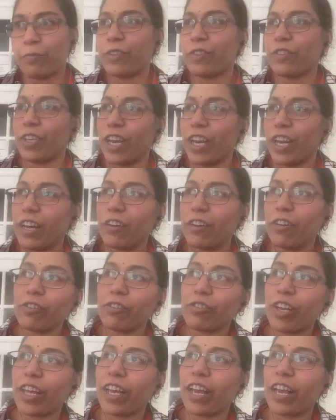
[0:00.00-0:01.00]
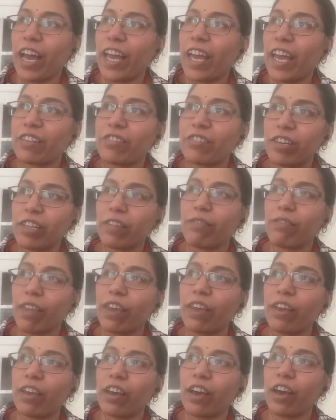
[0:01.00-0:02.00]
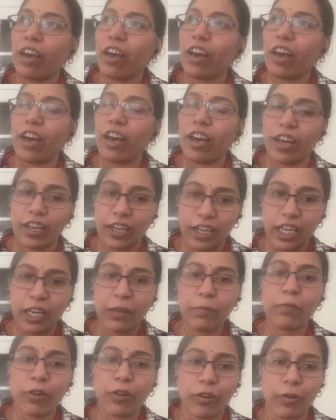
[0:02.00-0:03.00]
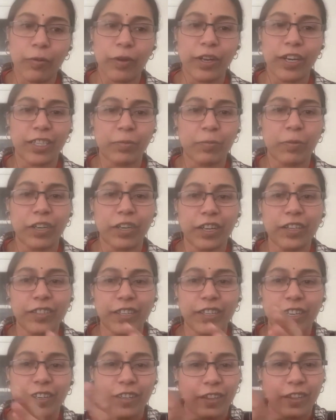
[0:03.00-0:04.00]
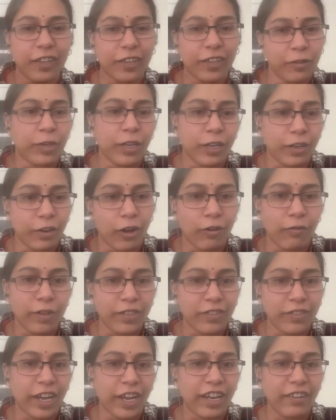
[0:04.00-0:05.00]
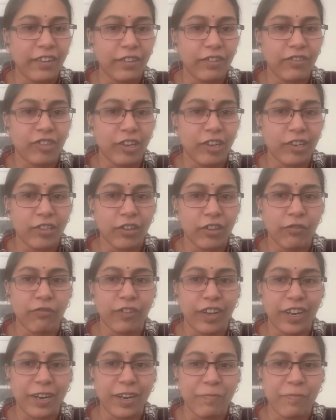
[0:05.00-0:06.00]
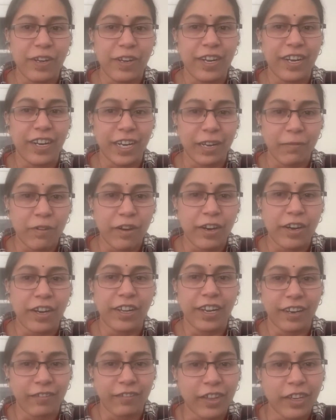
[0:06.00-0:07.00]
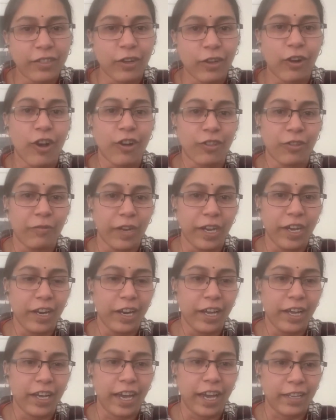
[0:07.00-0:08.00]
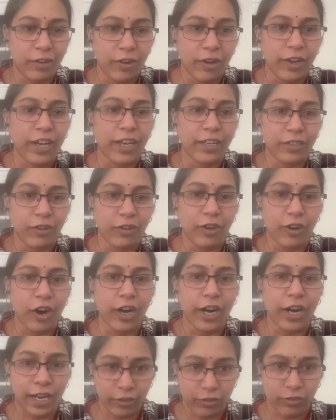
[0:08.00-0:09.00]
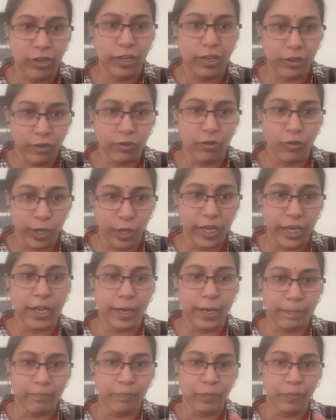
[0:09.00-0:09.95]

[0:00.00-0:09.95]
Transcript: scenarios, like I actually think keep your domain expertise and you can always gain these skills of NLP and deep learning and things along the way, like as long as you're not actually doing a